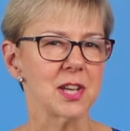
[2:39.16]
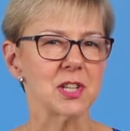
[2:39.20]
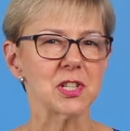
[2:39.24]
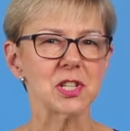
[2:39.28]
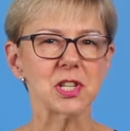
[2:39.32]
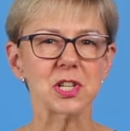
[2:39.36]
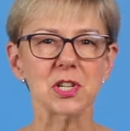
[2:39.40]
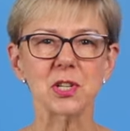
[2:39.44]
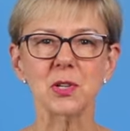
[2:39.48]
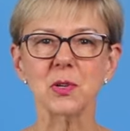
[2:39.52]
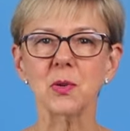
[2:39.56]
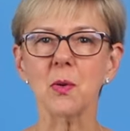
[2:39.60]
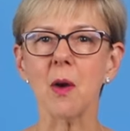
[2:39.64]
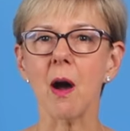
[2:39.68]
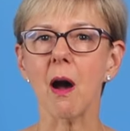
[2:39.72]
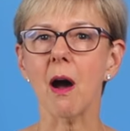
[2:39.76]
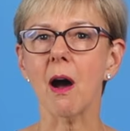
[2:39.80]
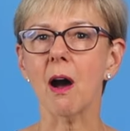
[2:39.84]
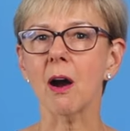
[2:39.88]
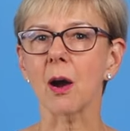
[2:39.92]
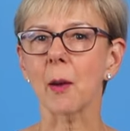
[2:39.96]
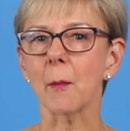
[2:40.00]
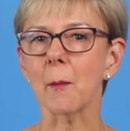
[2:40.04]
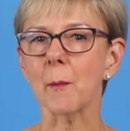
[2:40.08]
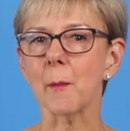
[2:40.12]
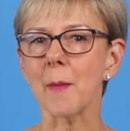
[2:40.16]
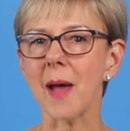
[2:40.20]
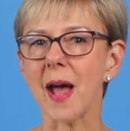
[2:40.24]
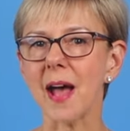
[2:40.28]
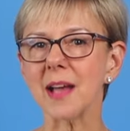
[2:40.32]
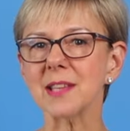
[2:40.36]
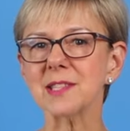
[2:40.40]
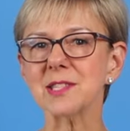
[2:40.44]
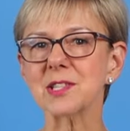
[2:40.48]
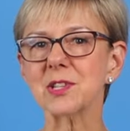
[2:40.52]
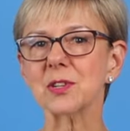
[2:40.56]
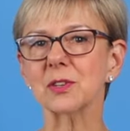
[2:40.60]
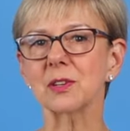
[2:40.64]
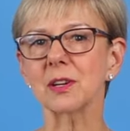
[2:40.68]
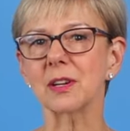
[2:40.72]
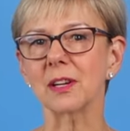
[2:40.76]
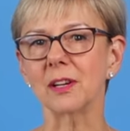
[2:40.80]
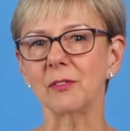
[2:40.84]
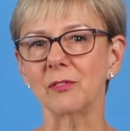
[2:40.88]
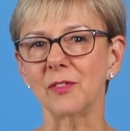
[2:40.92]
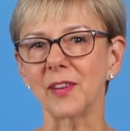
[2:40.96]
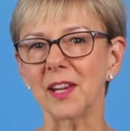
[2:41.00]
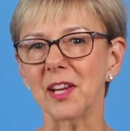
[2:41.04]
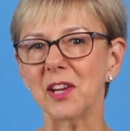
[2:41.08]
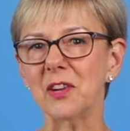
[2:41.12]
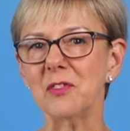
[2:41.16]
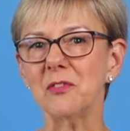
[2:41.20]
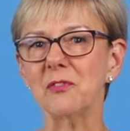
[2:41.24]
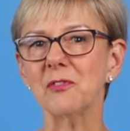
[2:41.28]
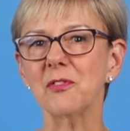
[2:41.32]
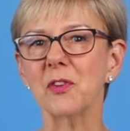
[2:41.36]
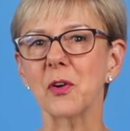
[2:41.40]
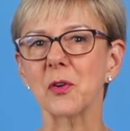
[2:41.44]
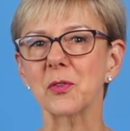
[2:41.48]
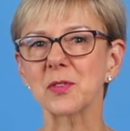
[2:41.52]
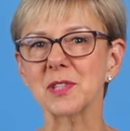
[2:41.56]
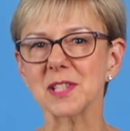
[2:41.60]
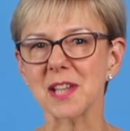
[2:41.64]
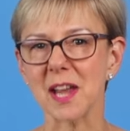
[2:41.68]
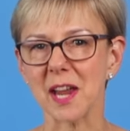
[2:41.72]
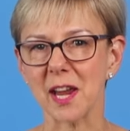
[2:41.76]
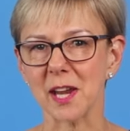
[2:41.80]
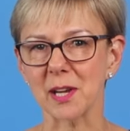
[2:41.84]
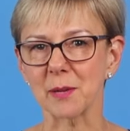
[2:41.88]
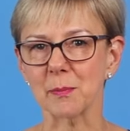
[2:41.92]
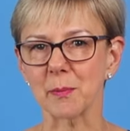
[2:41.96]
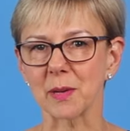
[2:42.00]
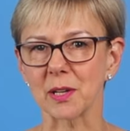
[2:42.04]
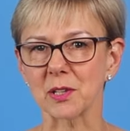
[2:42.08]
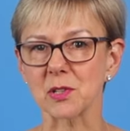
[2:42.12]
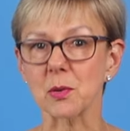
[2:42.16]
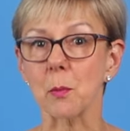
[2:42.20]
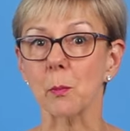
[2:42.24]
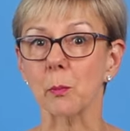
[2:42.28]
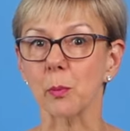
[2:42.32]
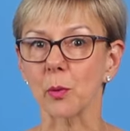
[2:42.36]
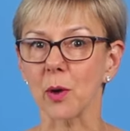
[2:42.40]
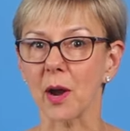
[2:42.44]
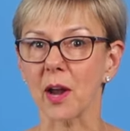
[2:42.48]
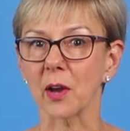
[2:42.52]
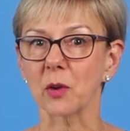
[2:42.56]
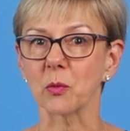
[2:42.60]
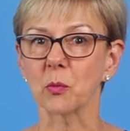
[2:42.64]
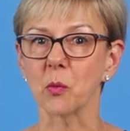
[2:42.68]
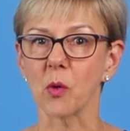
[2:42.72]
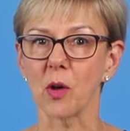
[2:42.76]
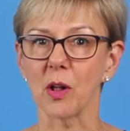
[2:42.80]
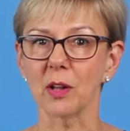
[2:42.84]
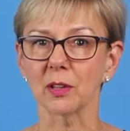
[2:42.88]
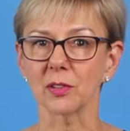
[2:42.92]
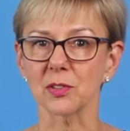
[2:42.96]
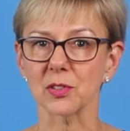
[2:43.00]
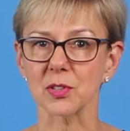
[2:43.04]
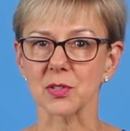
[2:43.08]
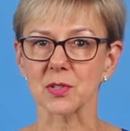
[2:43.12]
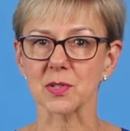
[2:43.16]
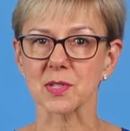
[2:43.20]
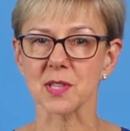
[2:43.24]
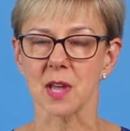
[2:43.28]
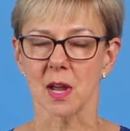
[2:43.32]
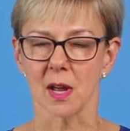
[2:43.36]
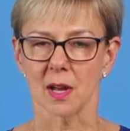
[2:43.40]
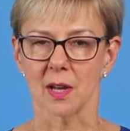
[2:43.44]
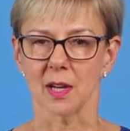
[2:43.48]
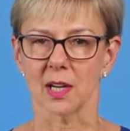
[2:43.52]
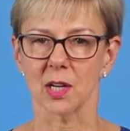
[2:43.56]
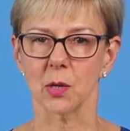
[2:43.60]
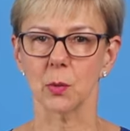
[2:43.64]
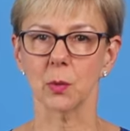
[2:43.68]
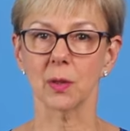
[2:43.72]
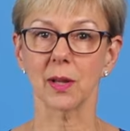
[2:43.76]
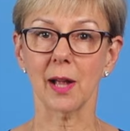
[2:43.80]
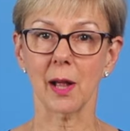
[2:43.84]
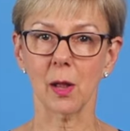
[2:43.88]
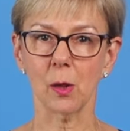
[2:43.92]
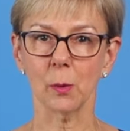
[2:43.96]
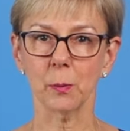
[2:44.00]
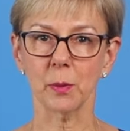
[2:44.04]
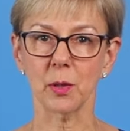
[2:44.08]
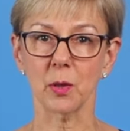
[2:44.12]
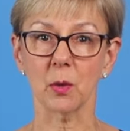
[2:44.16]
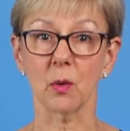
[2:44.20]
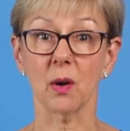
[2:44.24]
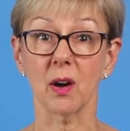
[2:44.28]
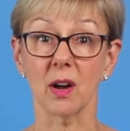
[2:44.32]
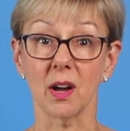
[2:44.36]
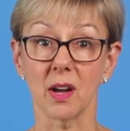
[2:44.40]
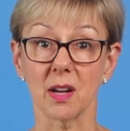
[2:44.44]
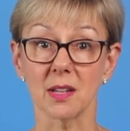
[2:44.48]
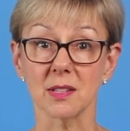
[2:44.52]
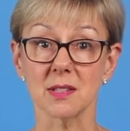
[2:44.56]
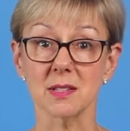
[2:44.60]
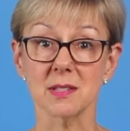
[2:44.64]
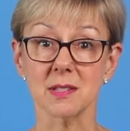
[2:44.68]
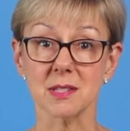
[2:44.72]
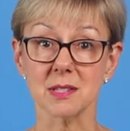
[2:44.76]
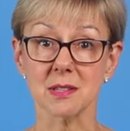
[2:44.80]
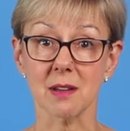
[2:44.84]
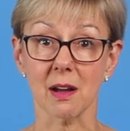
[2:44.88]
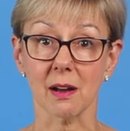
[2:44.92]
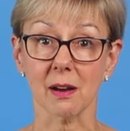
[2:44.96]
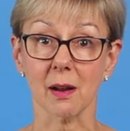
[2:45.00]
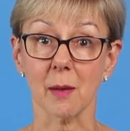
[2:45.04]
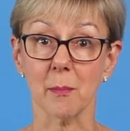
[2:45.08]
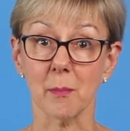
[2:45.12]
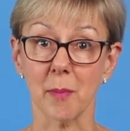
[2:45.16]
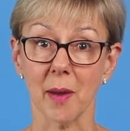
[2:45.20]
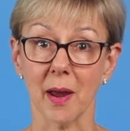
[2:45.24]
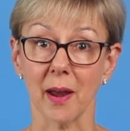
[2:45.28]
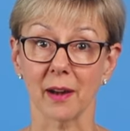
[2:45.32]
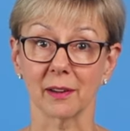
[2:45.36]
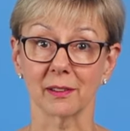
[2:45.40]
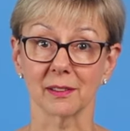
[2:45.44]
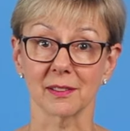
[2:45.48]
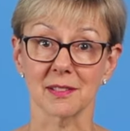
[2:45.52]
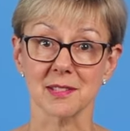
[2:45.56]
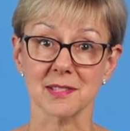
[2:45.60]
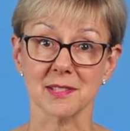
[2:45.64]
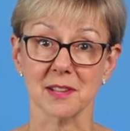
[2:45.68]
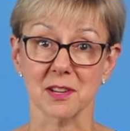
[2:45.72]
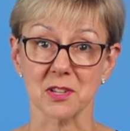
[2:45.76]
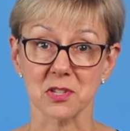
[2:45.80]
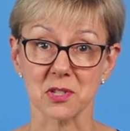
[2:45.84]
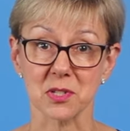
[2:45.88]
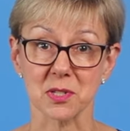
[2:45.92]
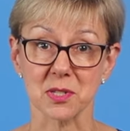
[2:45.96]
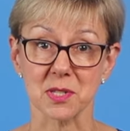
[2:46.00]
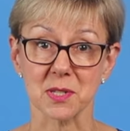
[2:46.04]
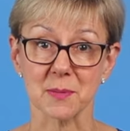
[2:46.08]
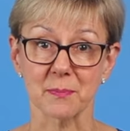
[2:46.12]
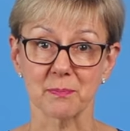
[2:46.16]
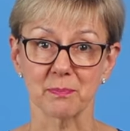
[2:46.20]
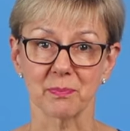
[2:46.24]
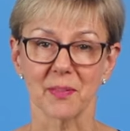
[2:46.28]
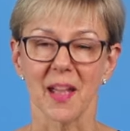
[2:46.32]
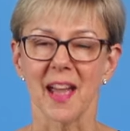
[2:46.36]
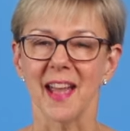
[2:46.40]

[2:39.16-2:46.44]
to our master of infotainment, Brian Walters, who will help you unsuck panel discussions.